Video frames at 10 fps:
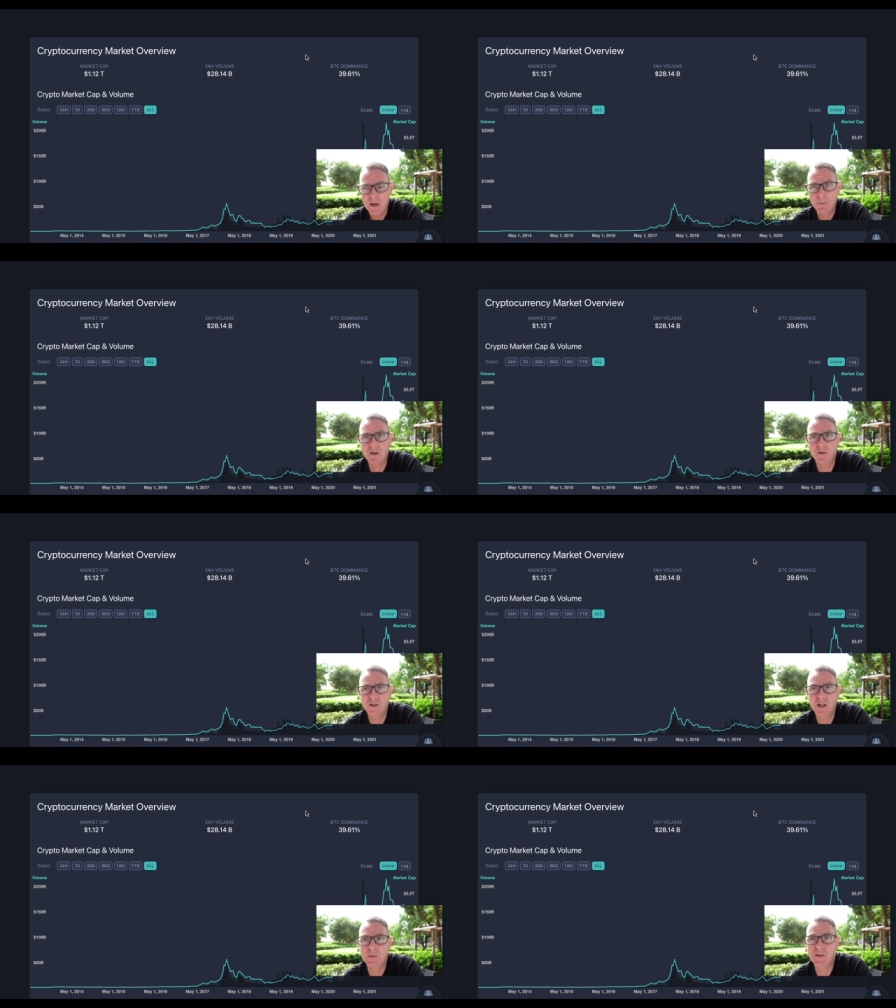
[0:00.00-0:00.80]
Bitcoin
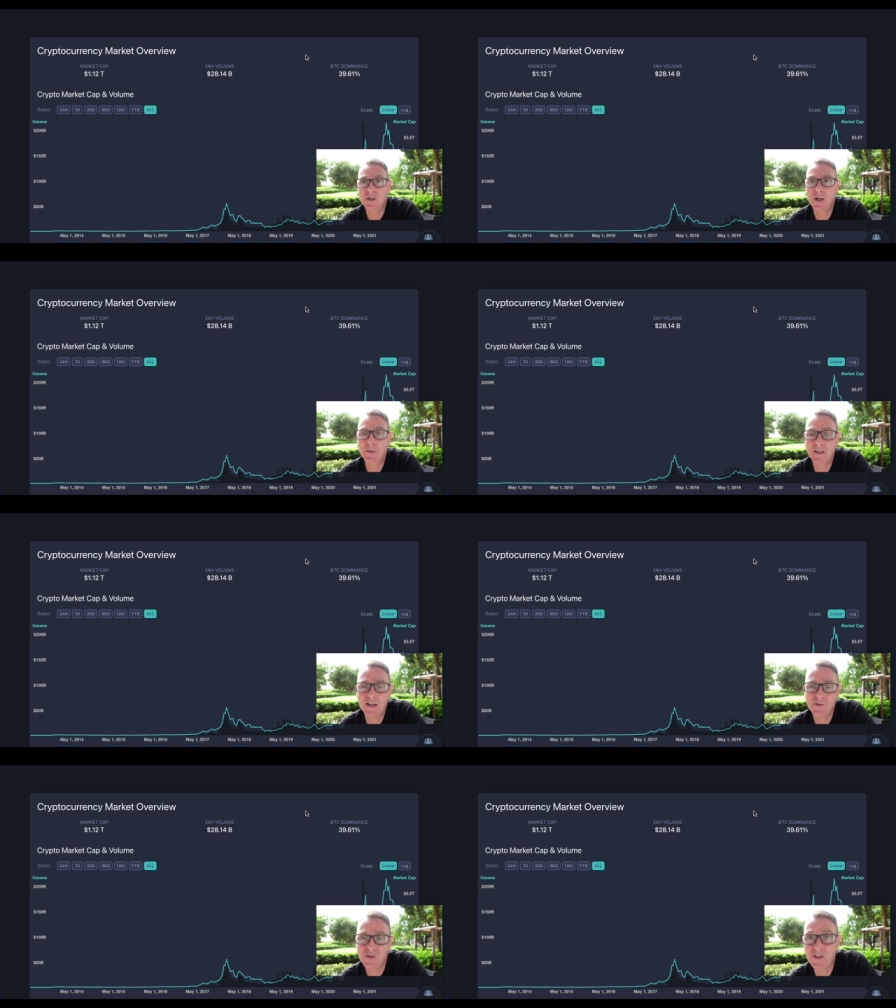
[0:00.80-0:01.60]
dominance is coming
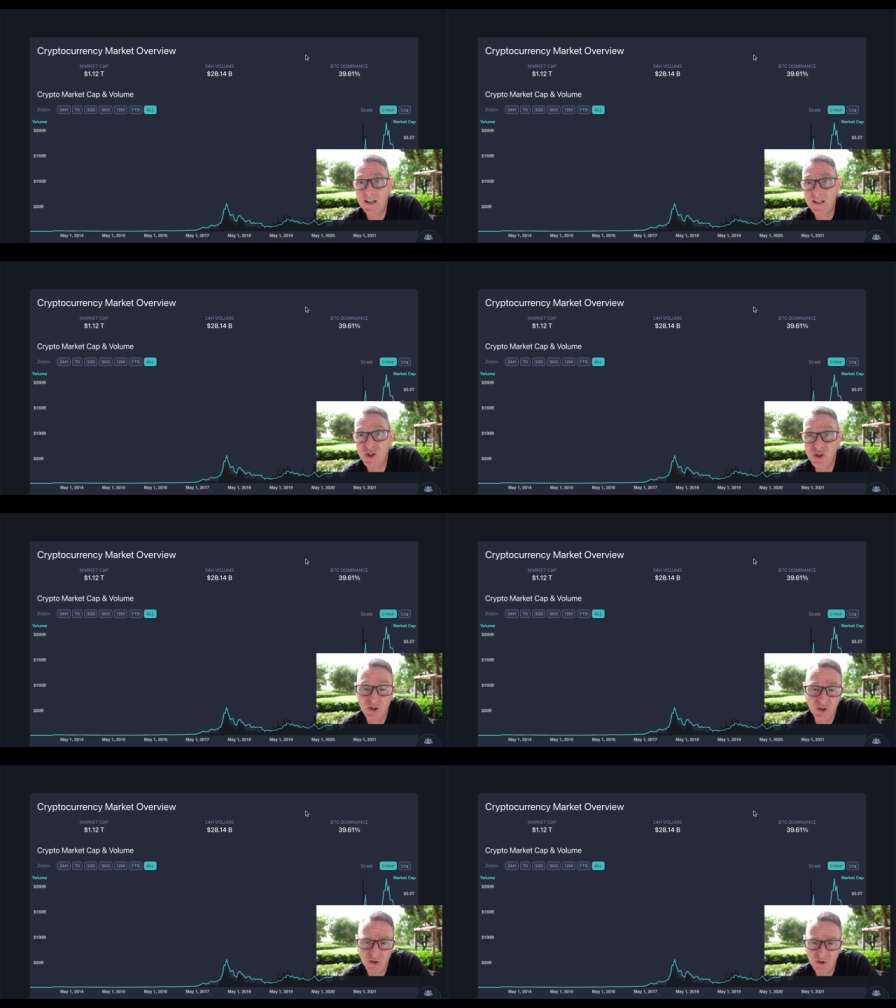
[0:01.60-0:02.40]
down, so that is
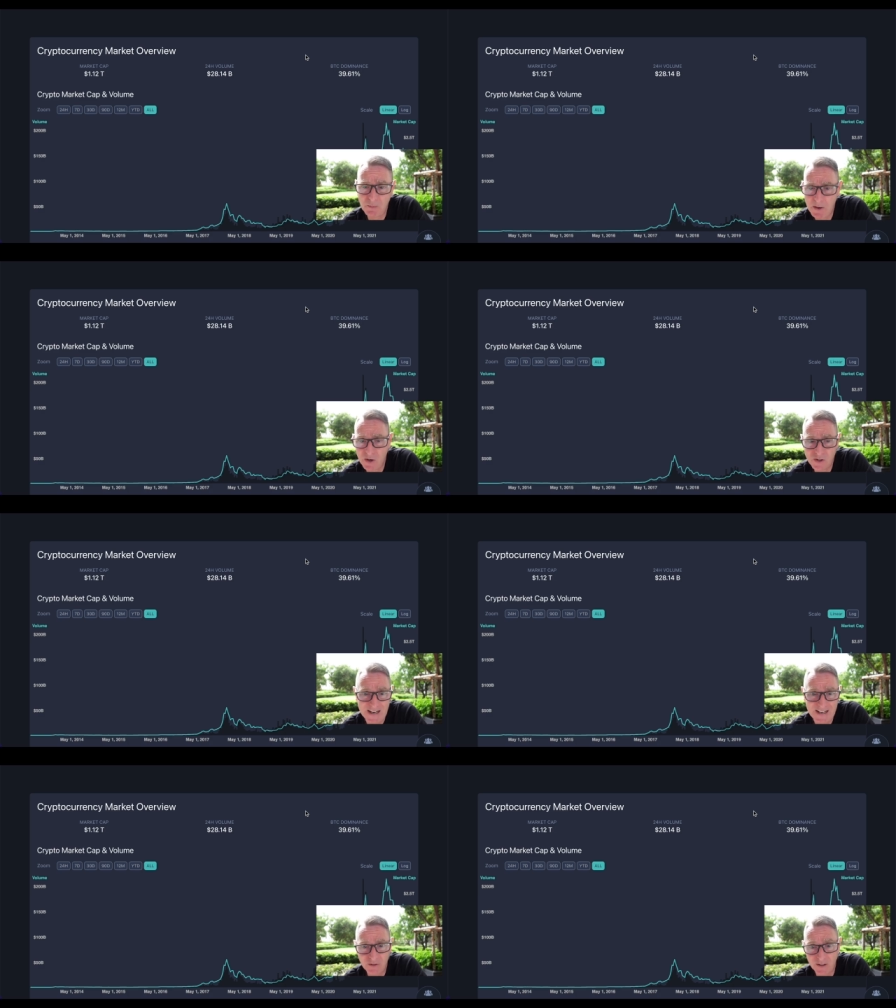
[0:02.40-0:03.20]
good news of bears
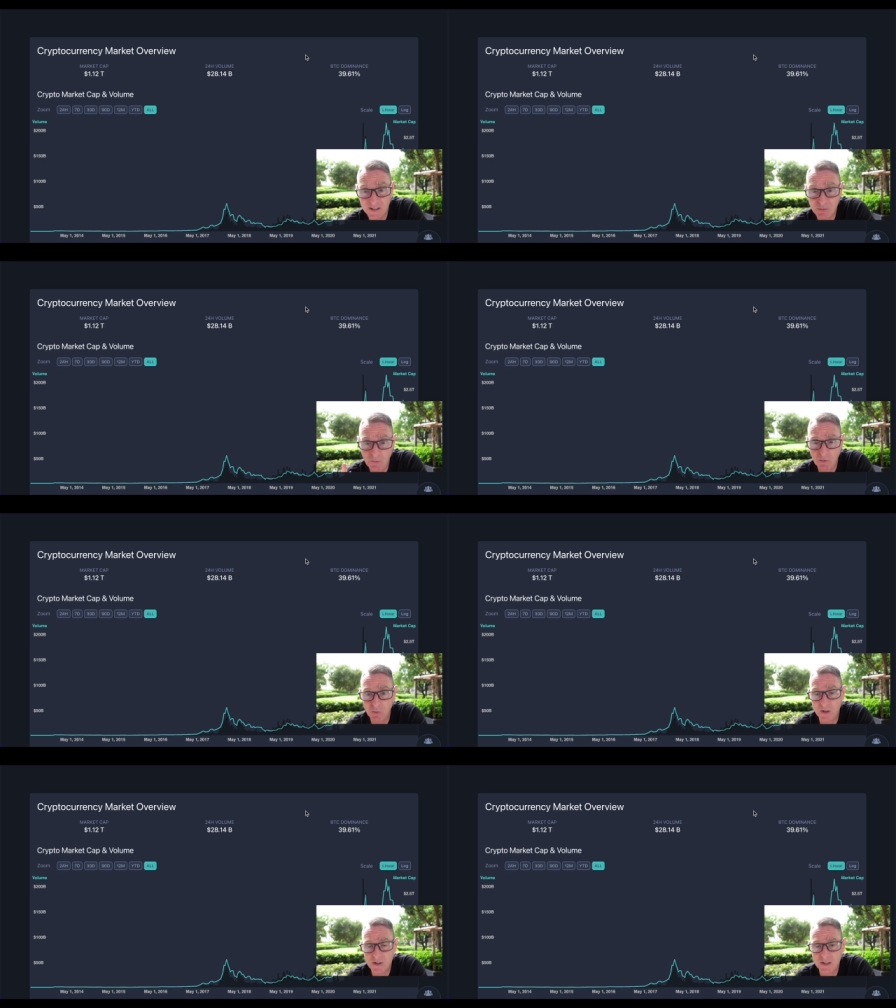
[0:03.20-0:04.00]
out there. That's what we
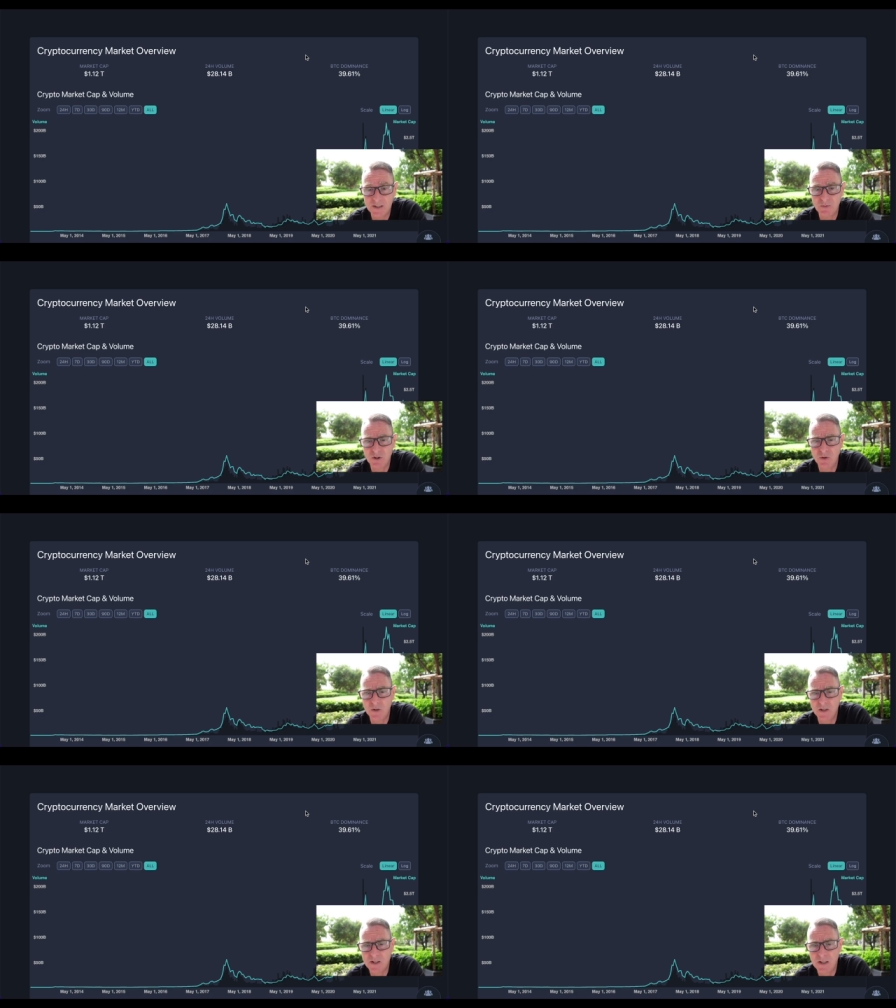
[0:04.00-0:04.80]
want to see. That's what you
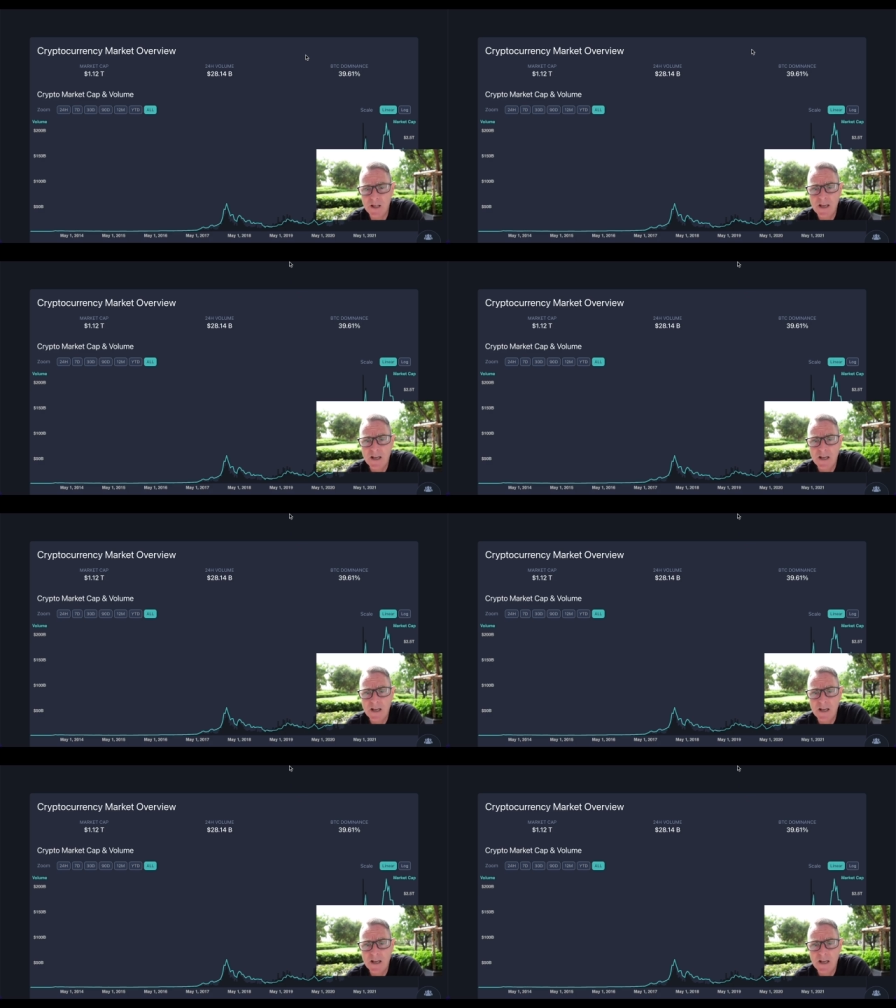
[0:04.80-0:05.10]
want to see.